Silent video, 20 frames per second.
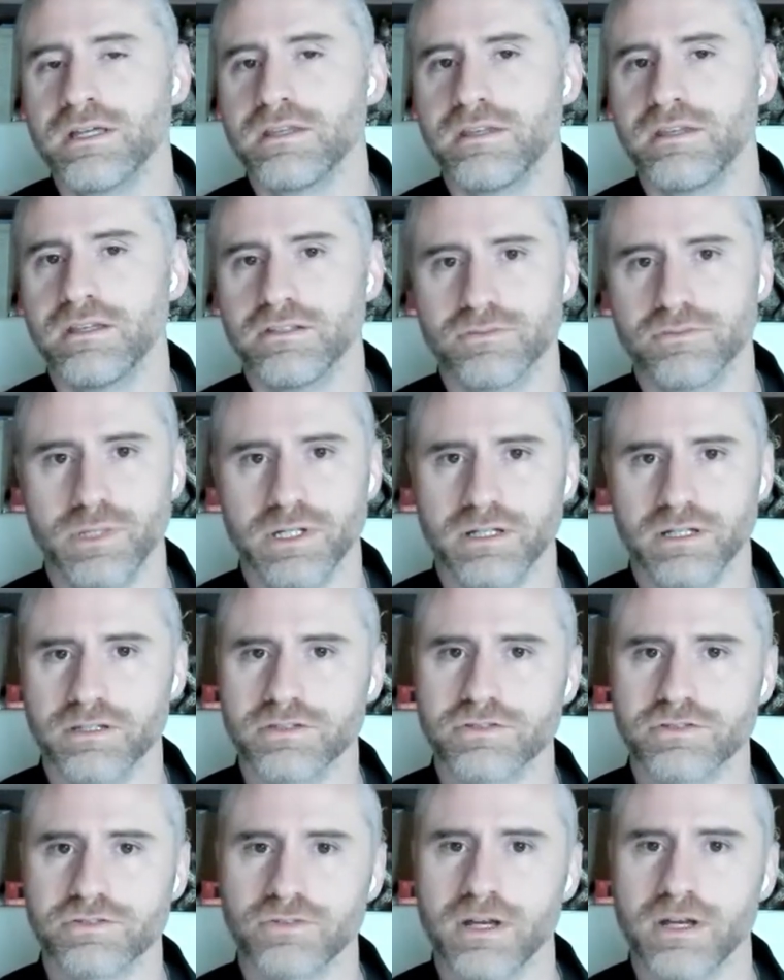Things have been
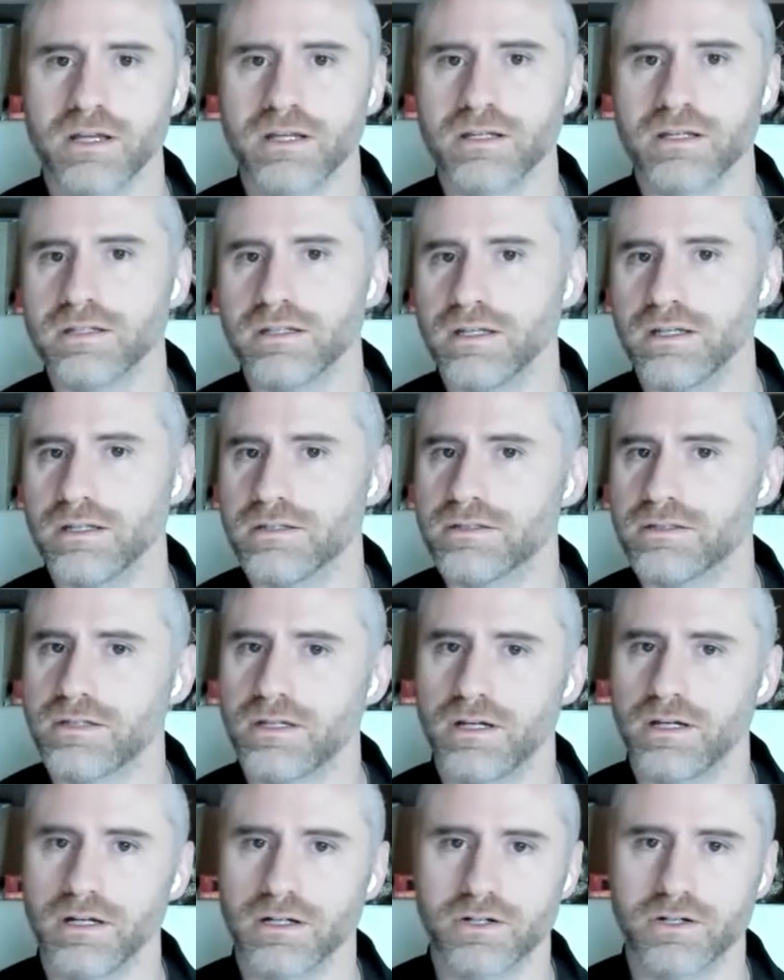constrained. It's
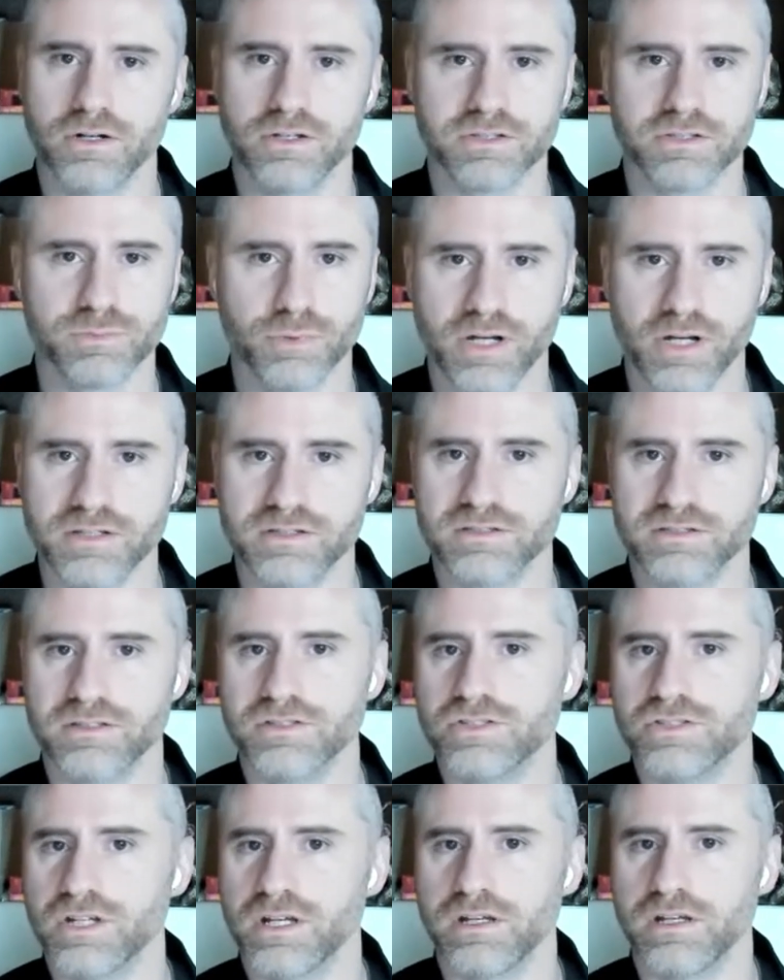uh, caused prices to
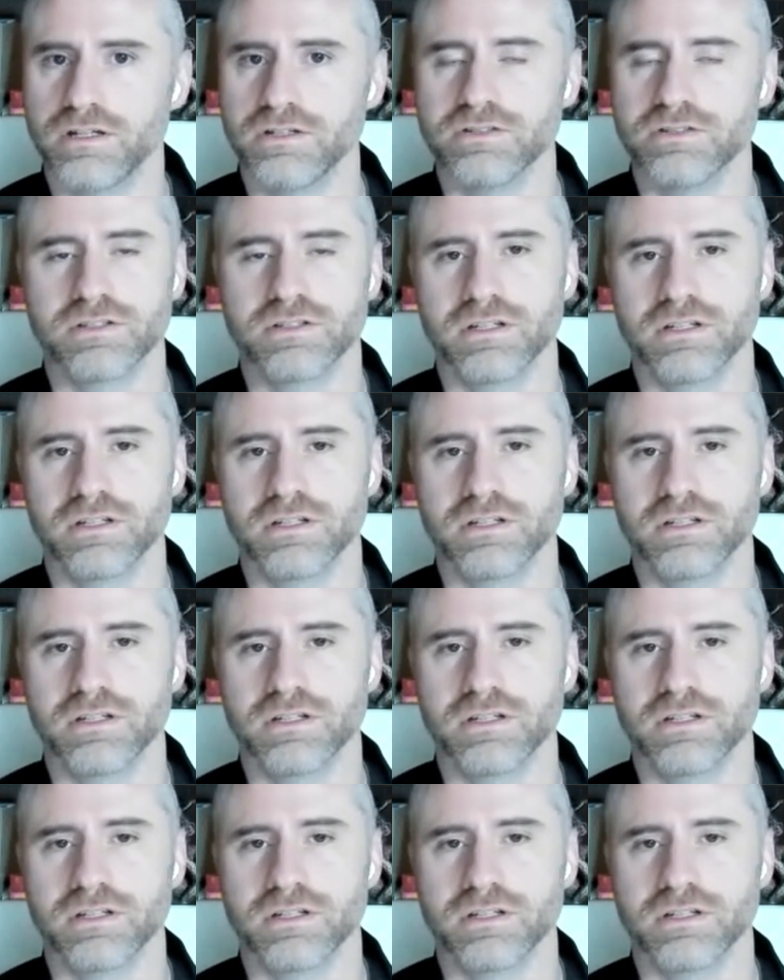change.